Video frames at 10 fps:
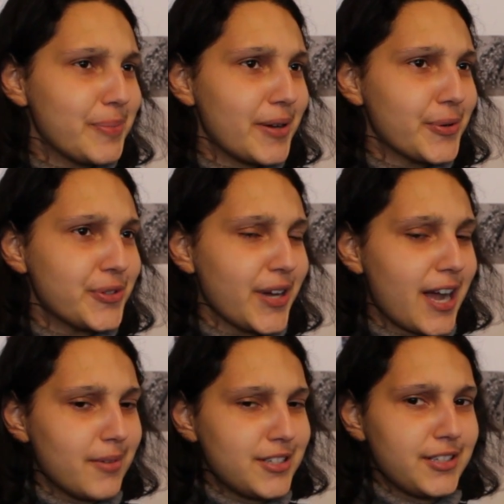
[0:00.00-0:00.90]
but also
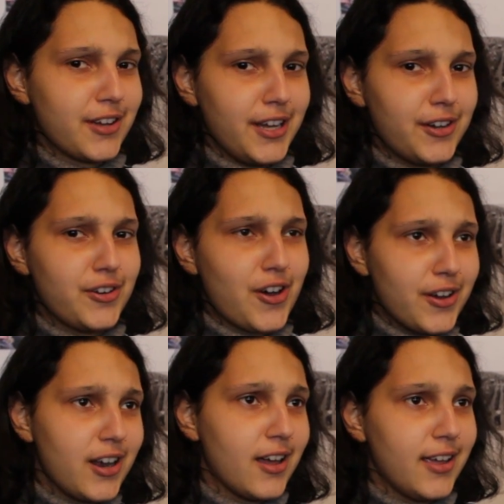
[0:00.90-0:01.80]
how much is going on
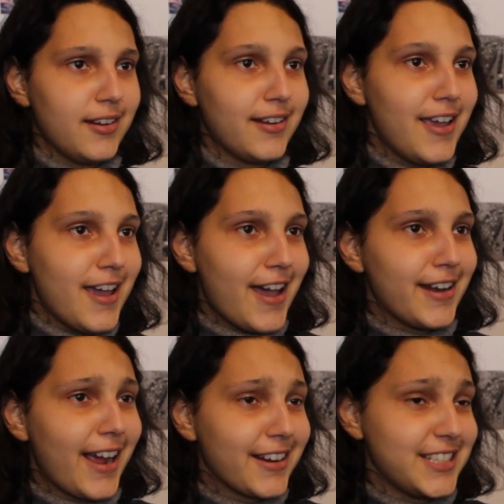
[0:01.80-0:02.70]
online
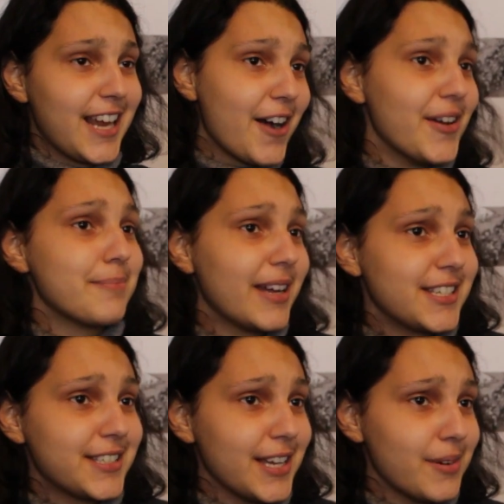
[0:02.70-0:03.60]
and actually out in
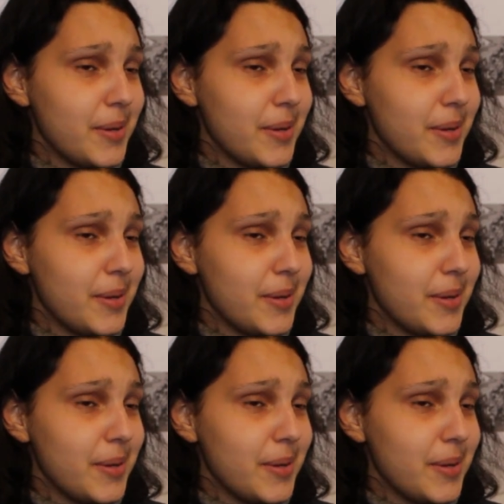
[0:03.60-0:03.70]
Manchester where